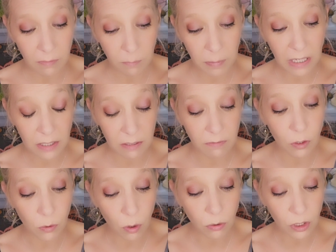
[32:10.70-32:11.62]
because of
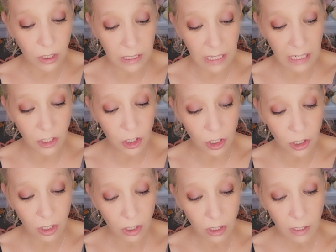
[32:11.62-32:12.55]
your own good
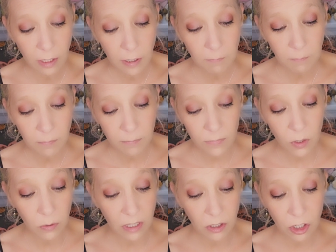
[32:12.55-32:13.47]
nature,
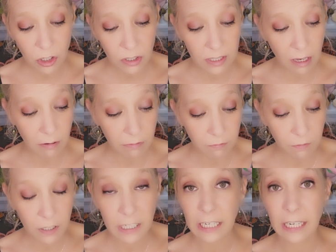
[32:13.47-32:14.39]
don't guilt yourself
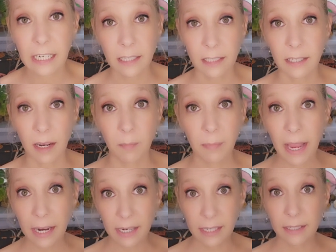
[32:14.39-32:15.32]
for taking a step
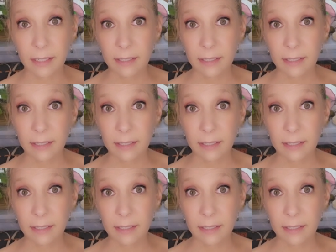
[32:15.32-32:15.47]
back,